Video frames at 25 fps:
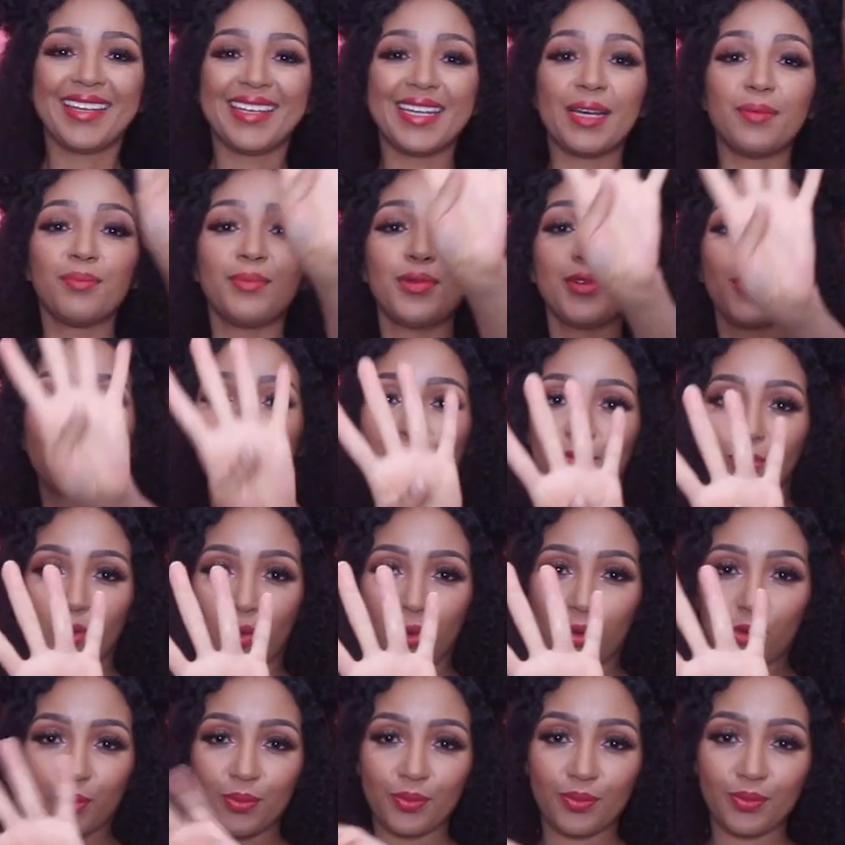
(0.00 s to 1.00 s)
Number
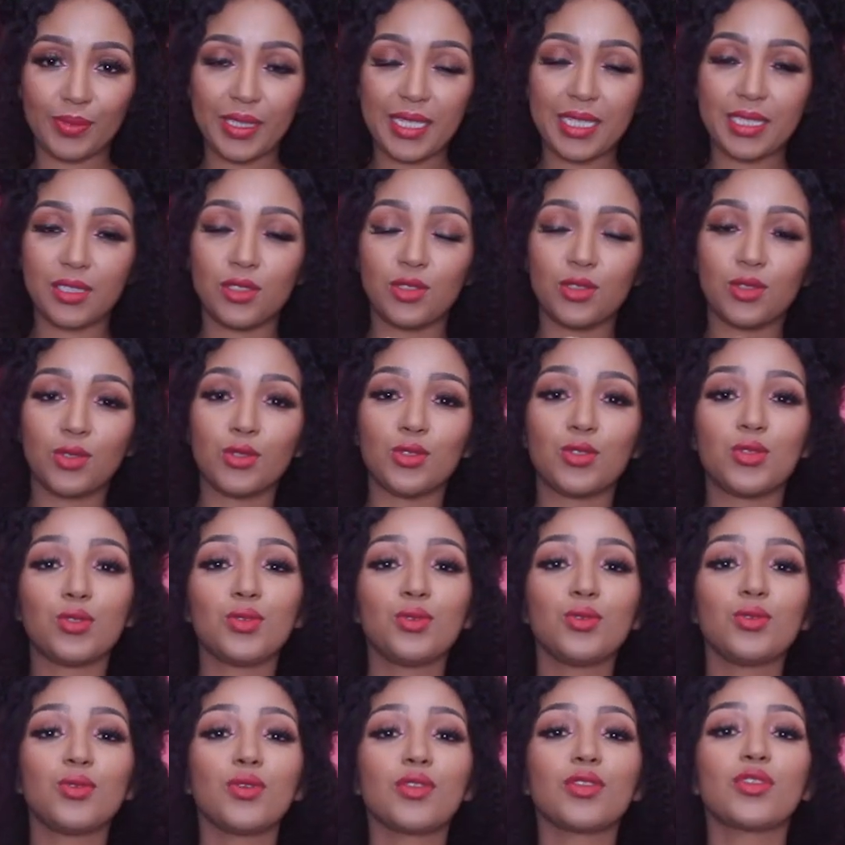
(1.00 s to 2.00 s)
four is to
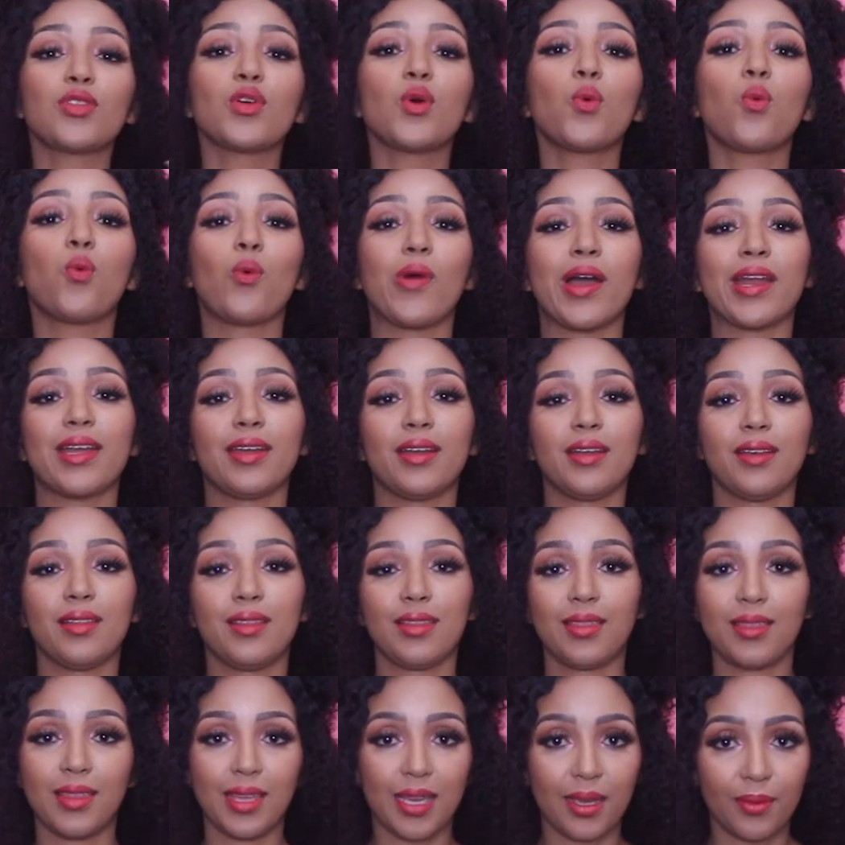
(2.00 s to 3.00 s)
do the one
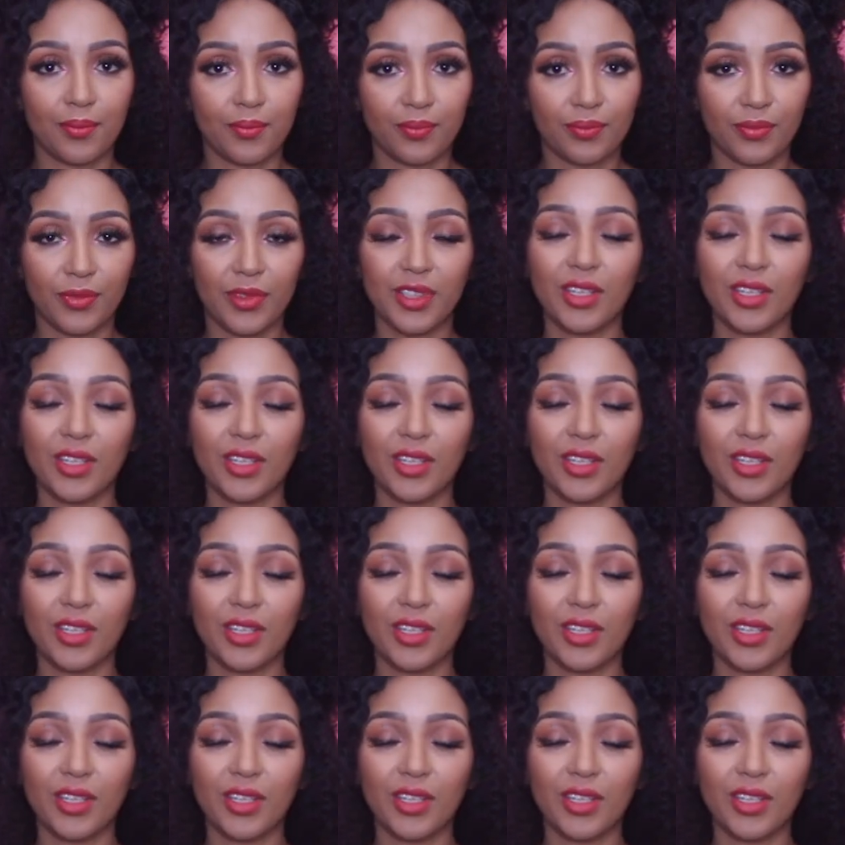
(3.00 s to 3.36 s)
thing.